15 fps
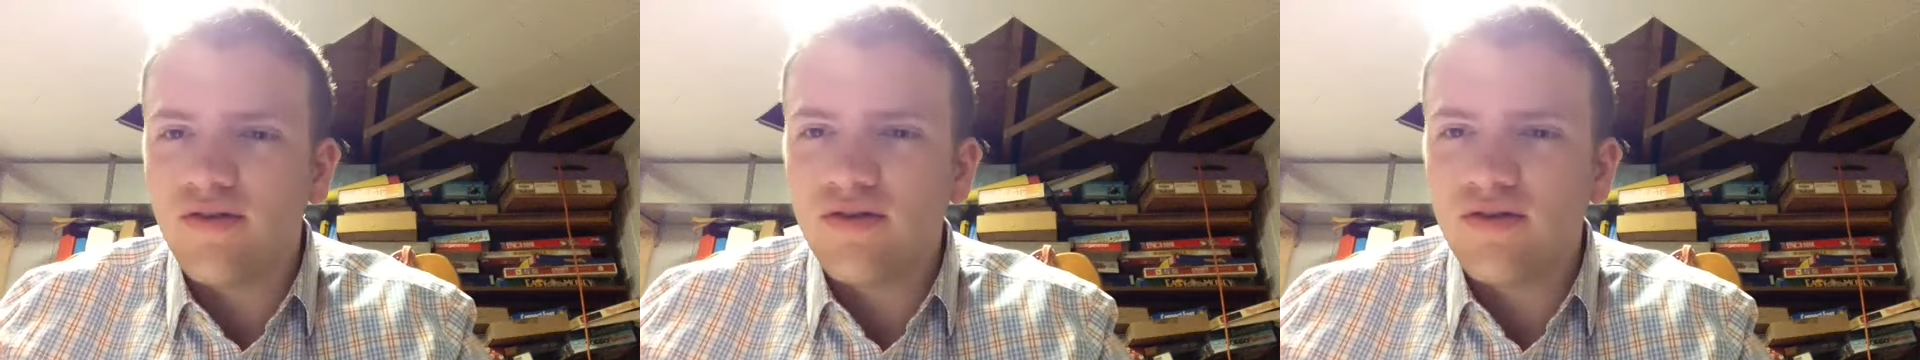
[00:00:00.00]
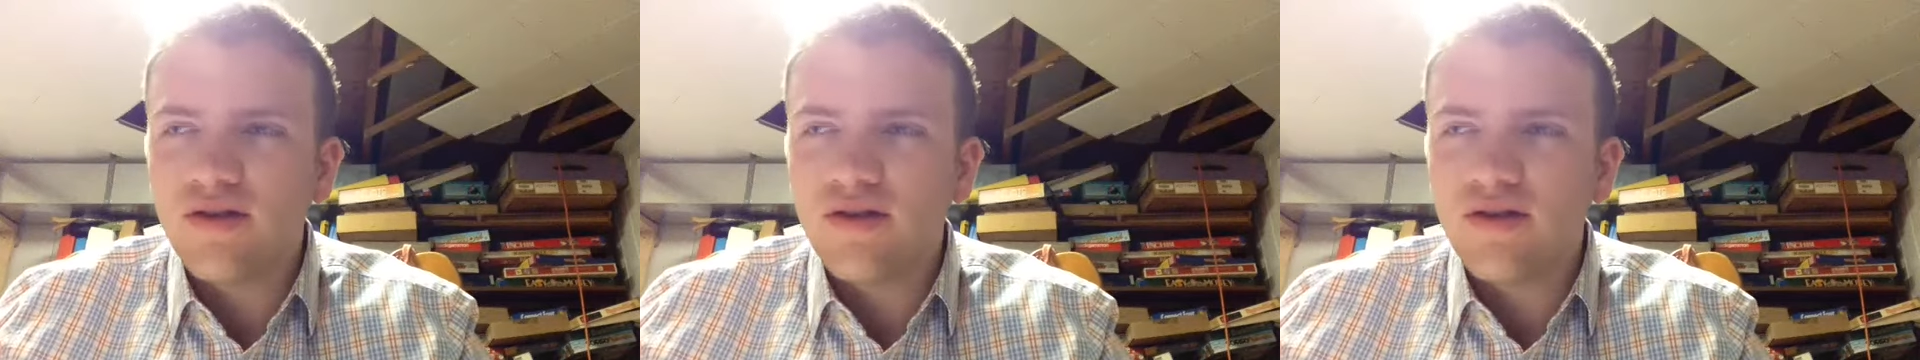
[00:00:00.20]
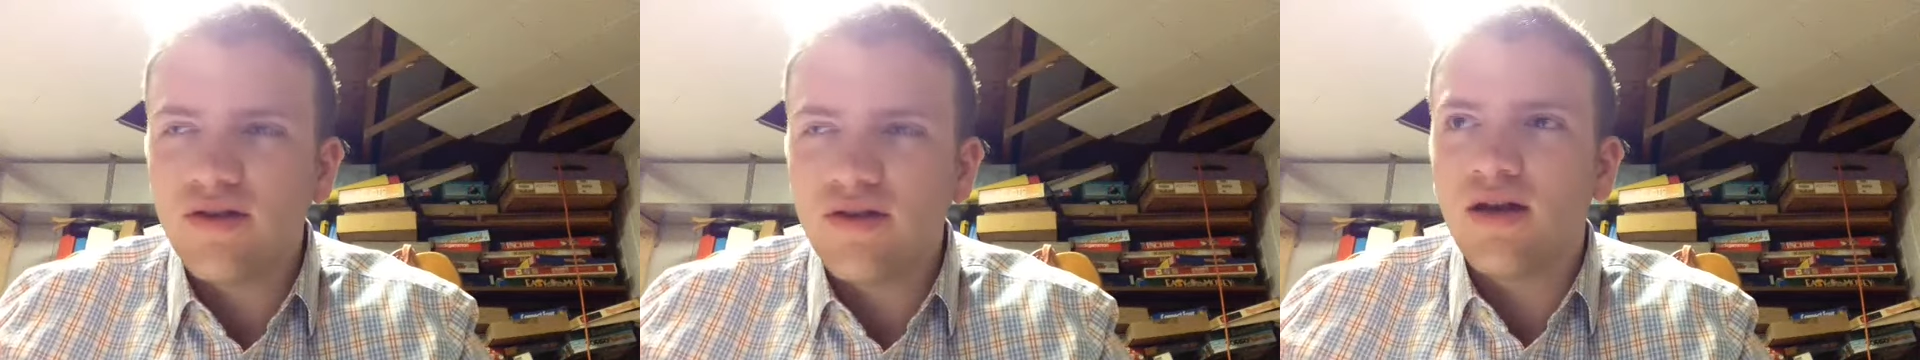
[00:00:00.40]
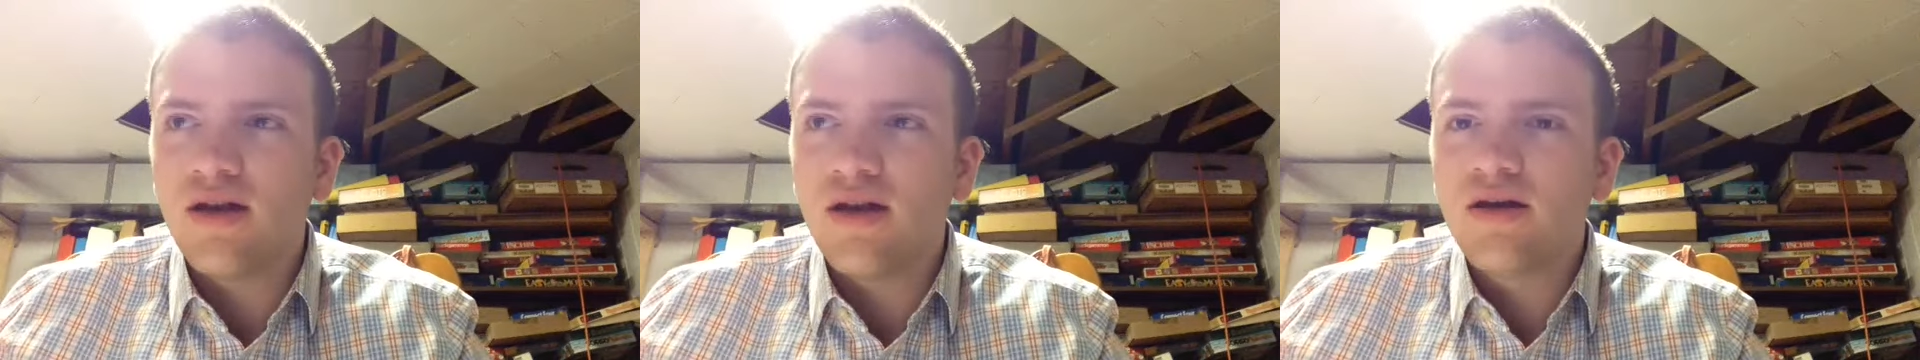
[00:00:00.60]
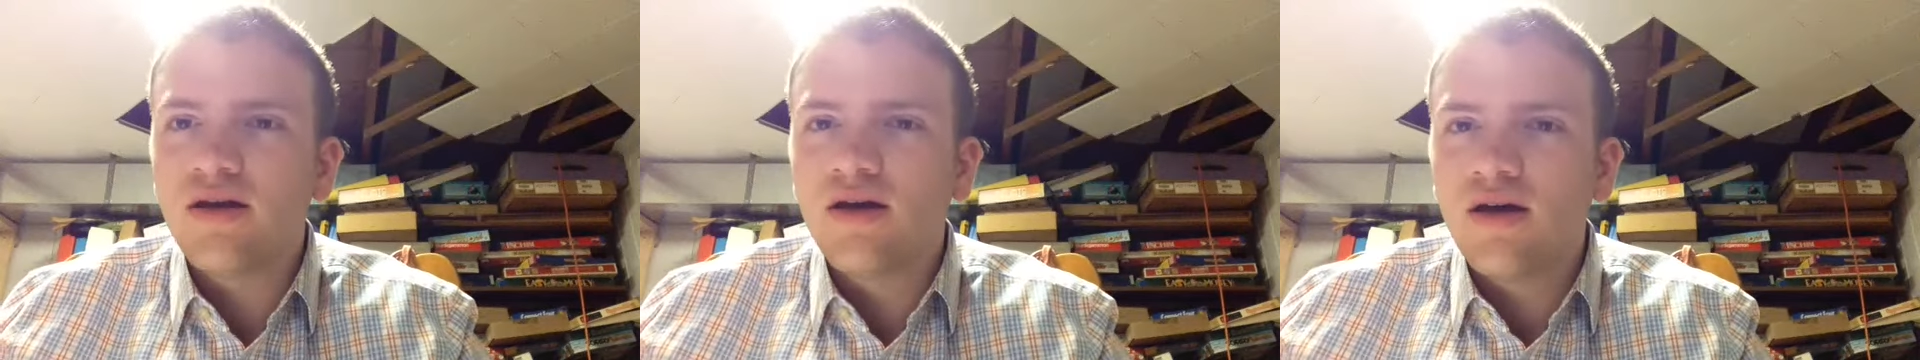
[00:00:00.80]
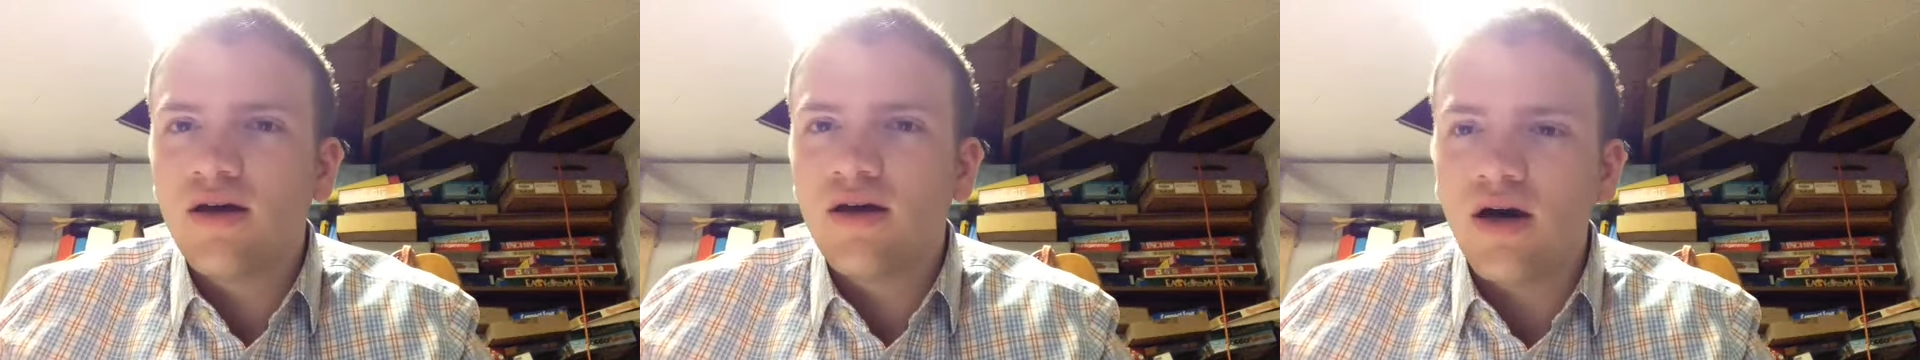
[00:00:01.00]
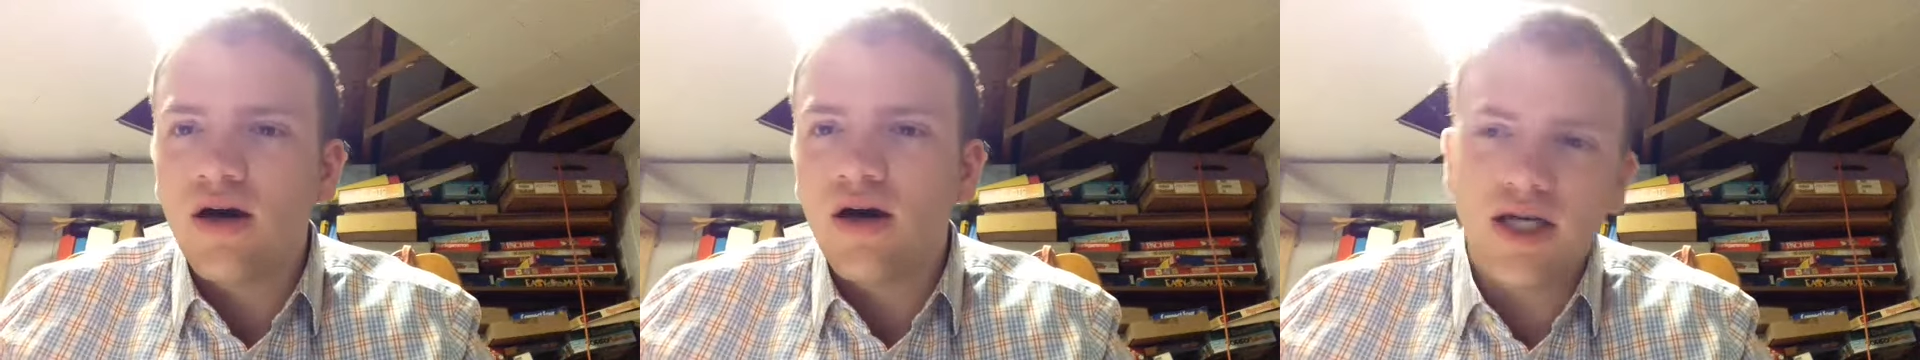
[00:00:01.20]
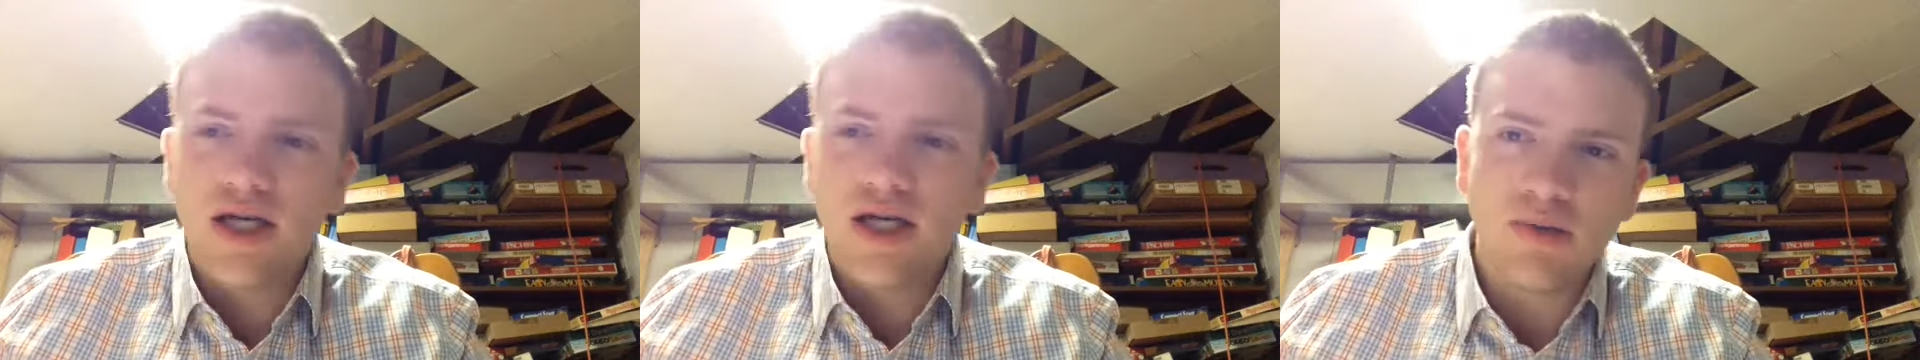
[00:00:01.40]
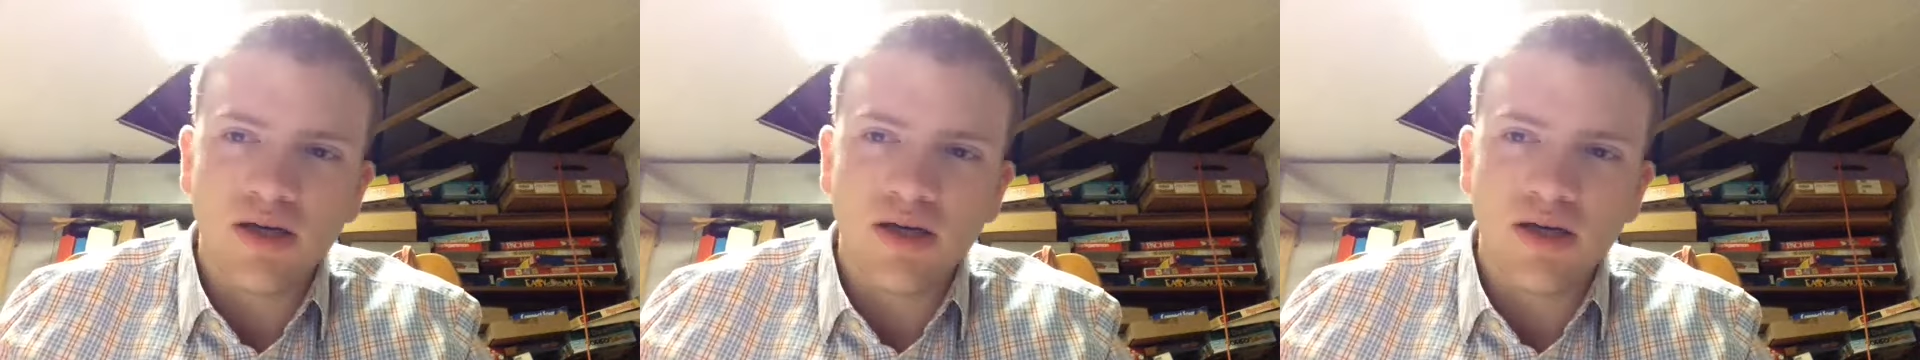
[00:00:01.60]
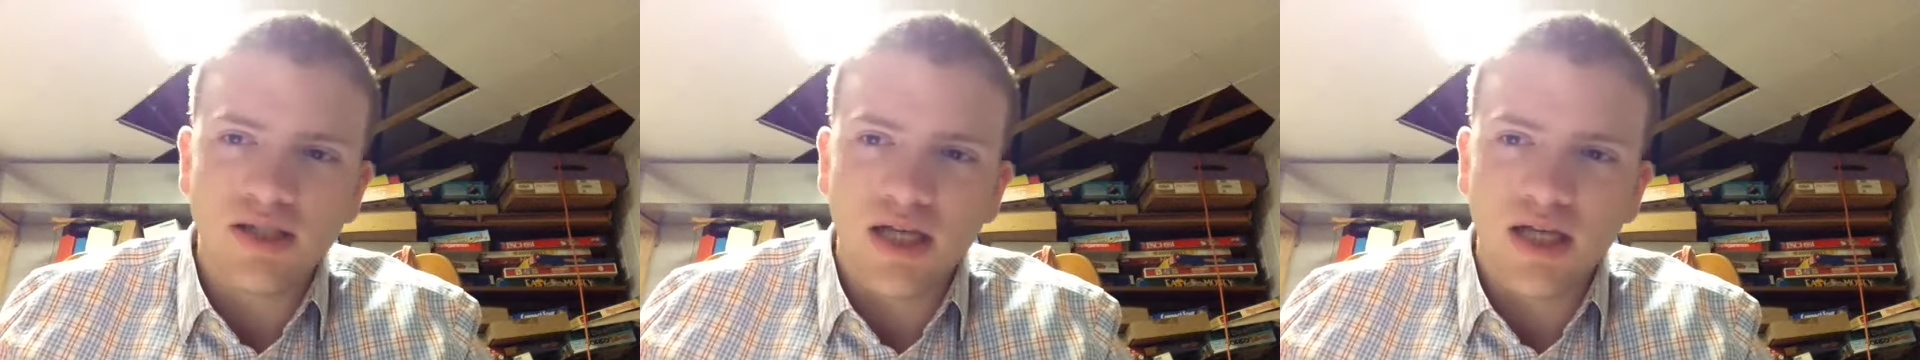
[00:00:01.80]
then a husband
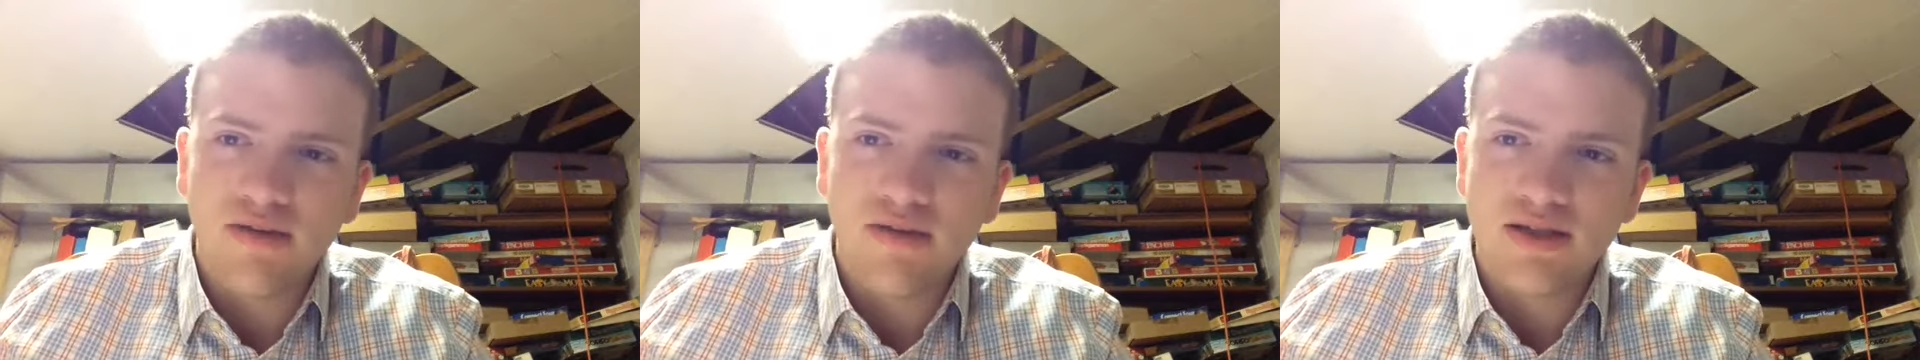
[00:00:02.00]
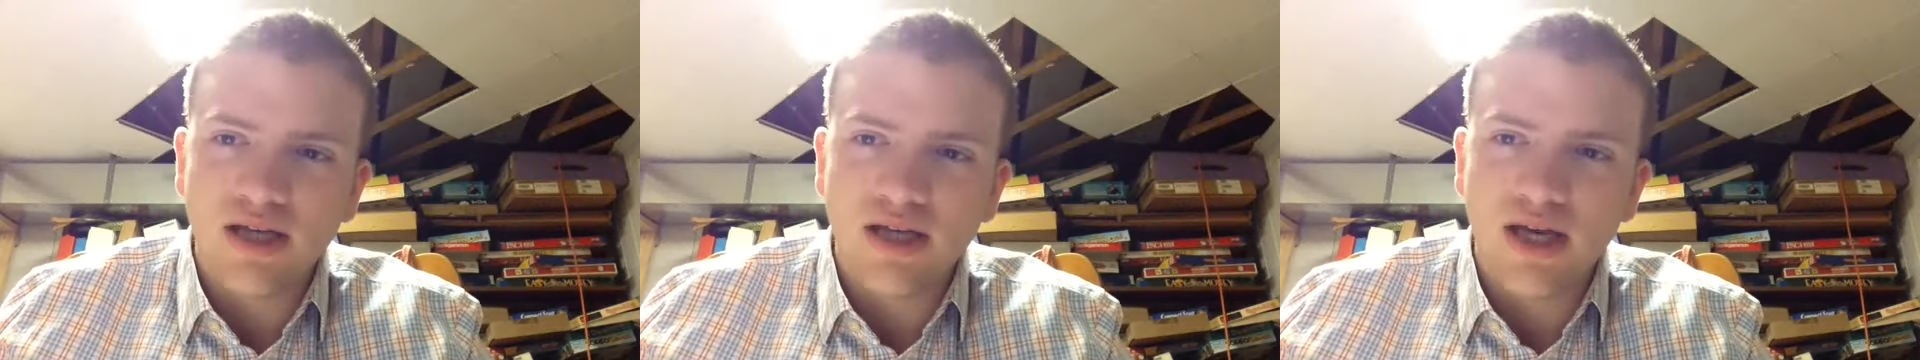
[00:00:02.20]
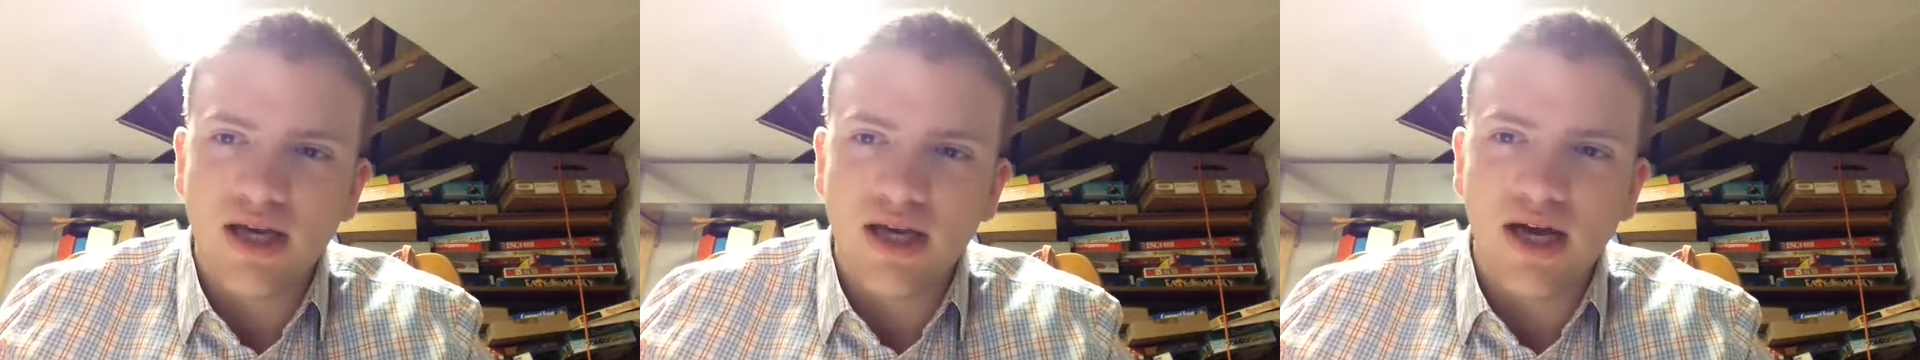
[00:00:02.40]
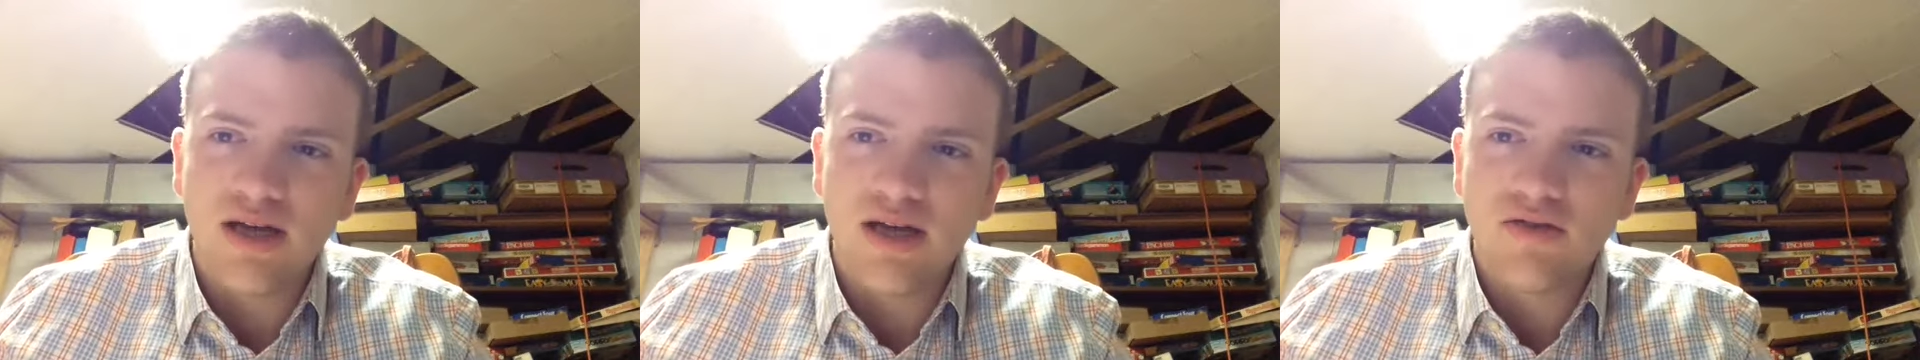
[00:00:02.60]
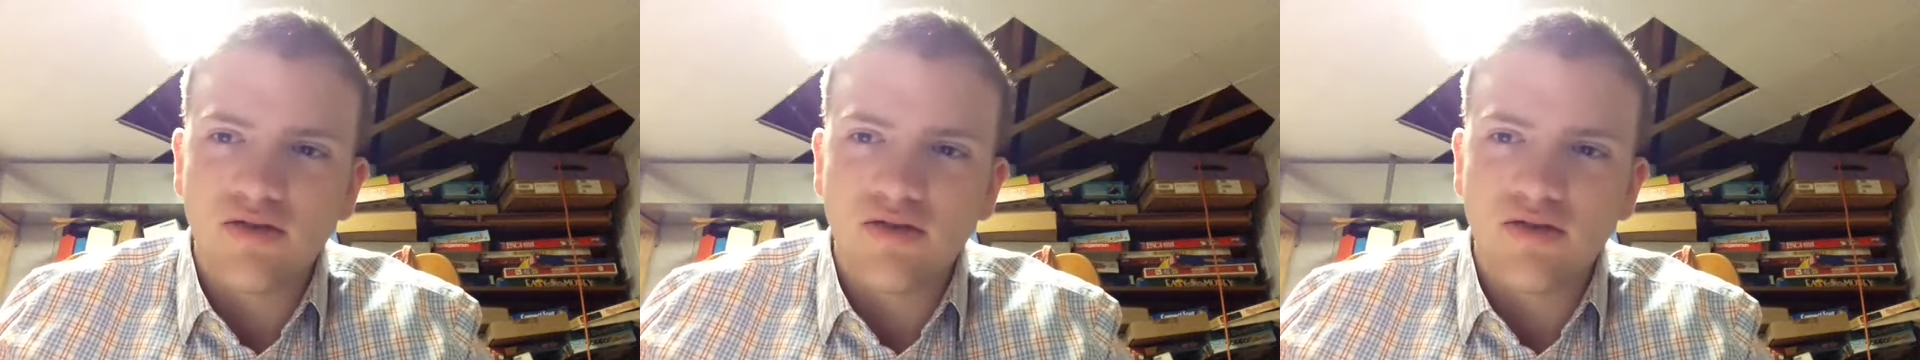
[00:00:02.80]
doesn't have to say Kaddish for